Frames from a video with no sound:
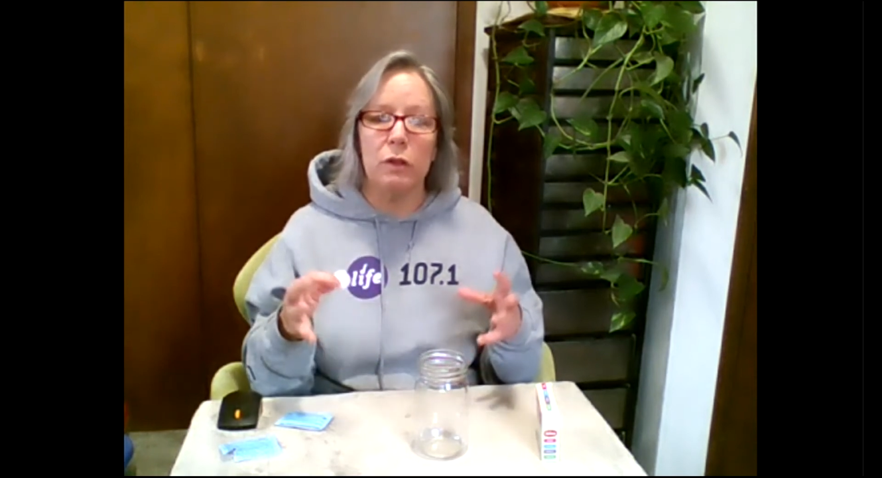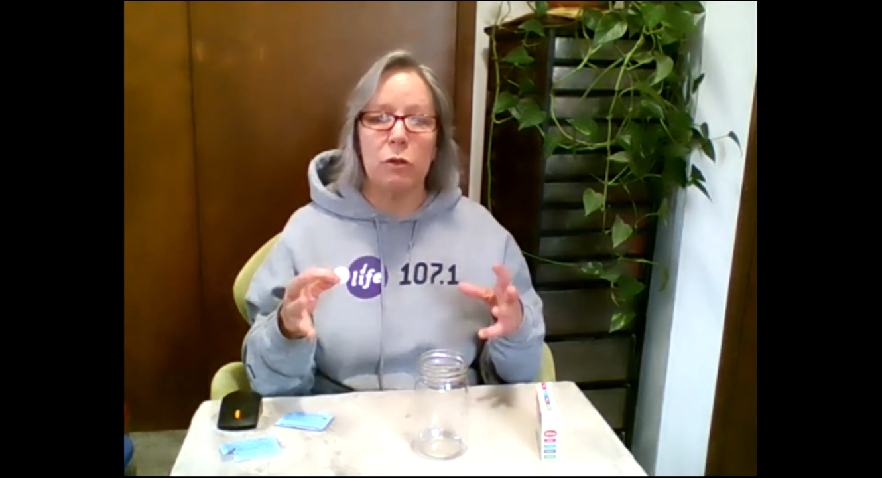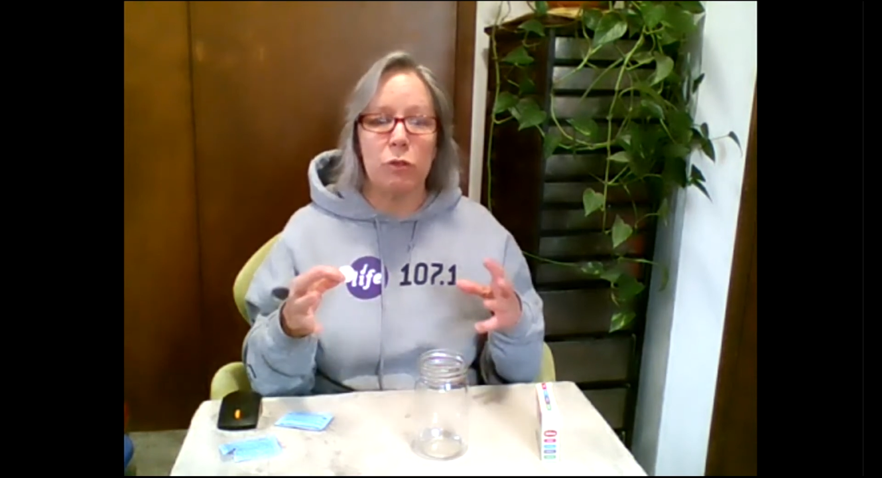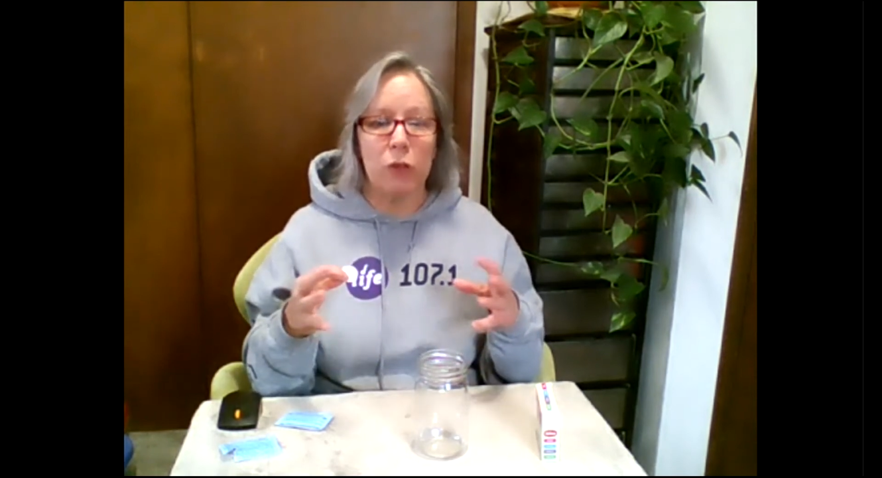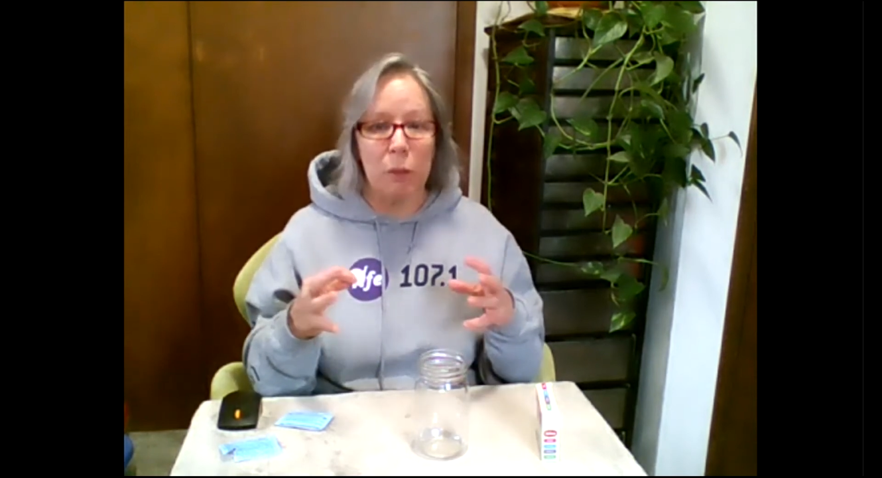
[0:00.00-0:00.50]

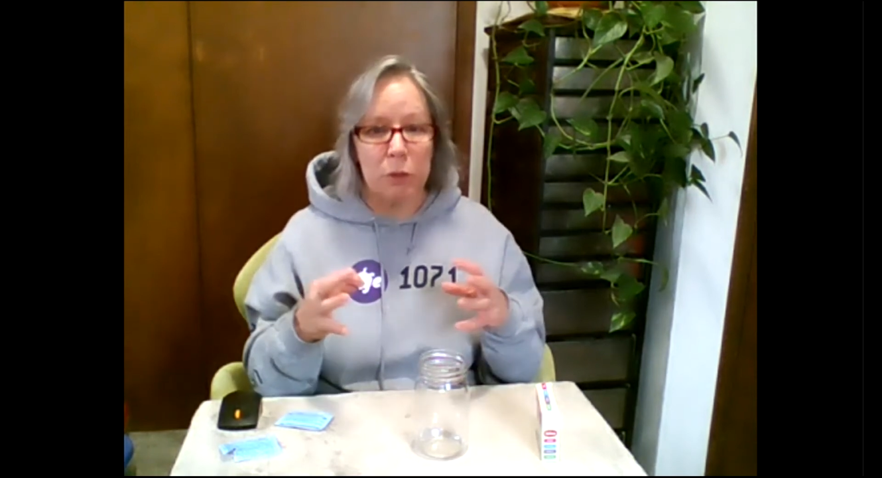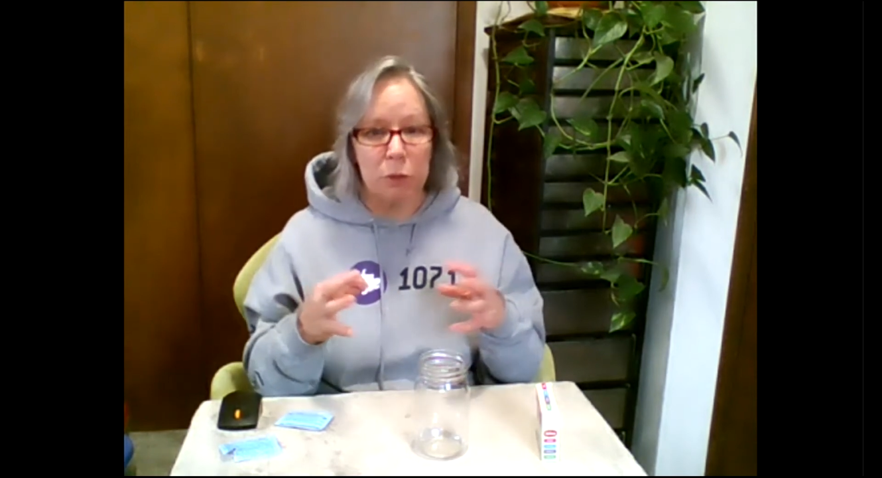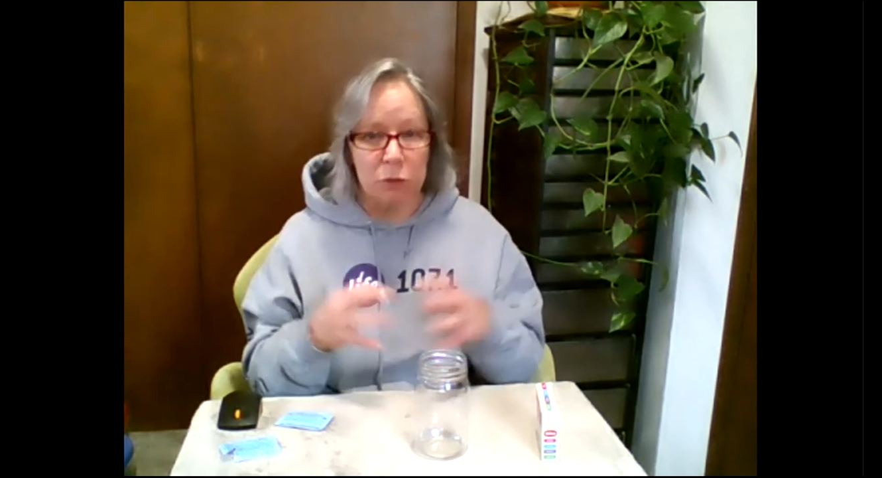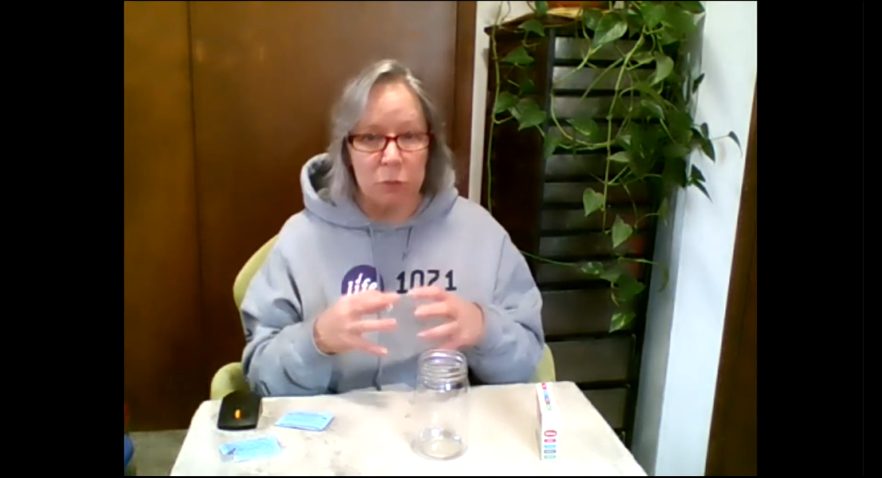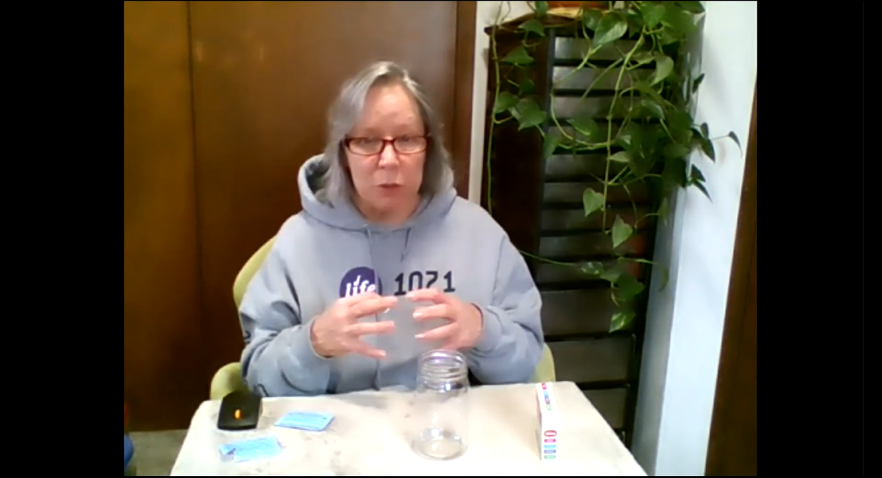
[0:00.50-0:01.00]
those
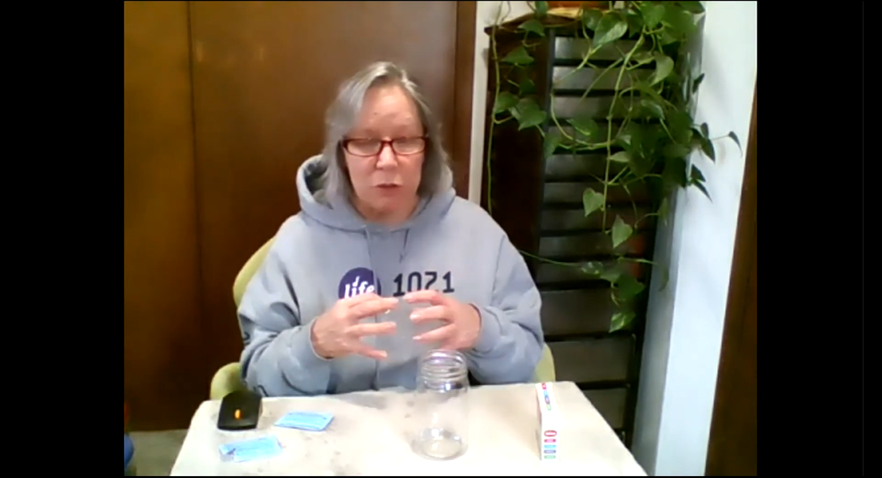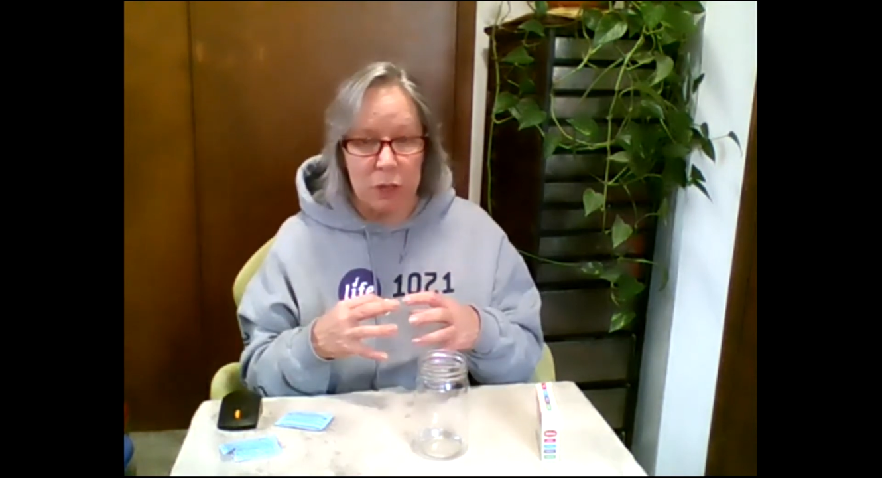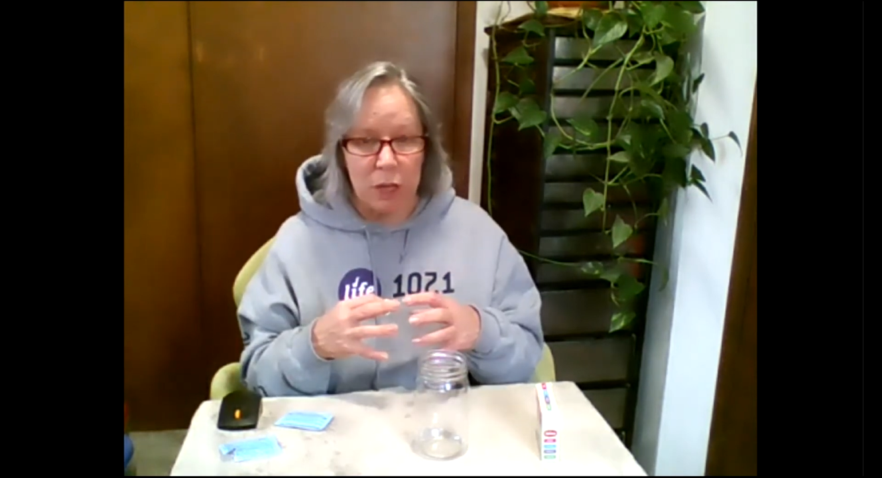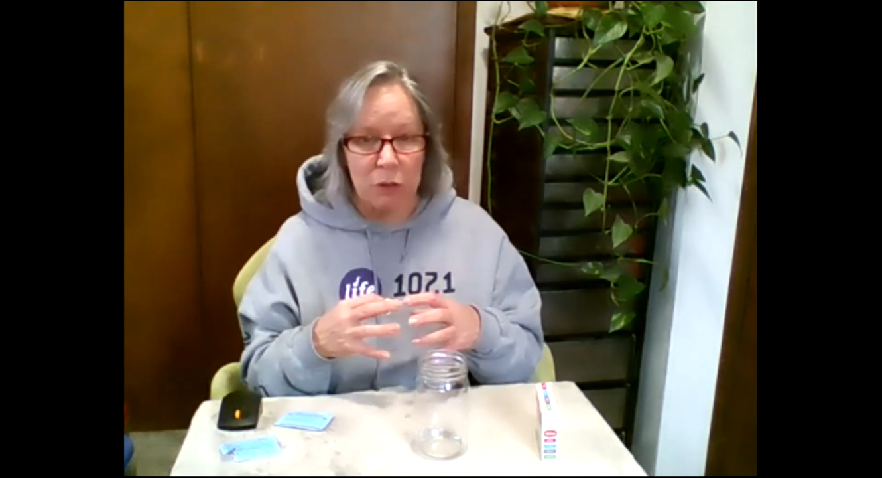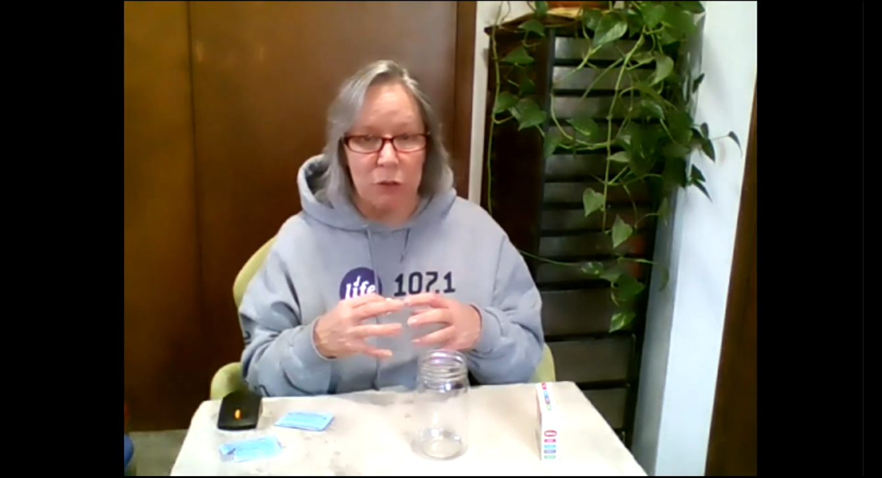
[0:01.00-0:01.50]
chemicals mix
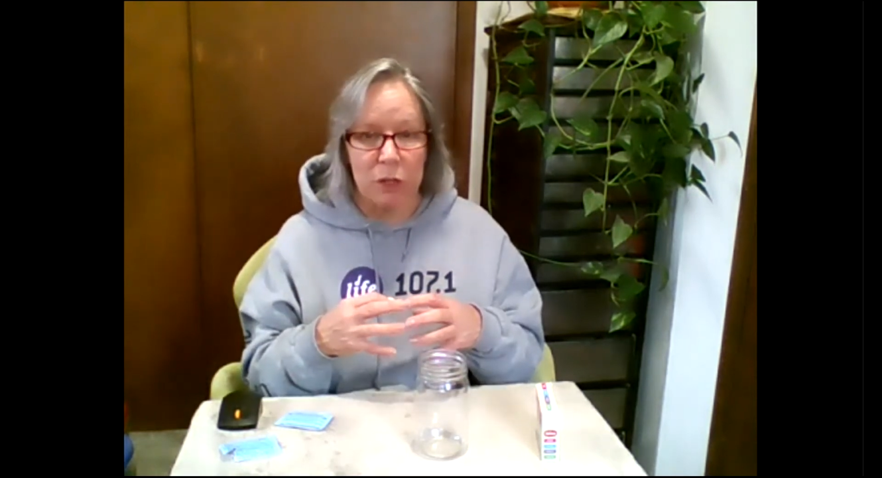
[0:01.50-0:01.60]
together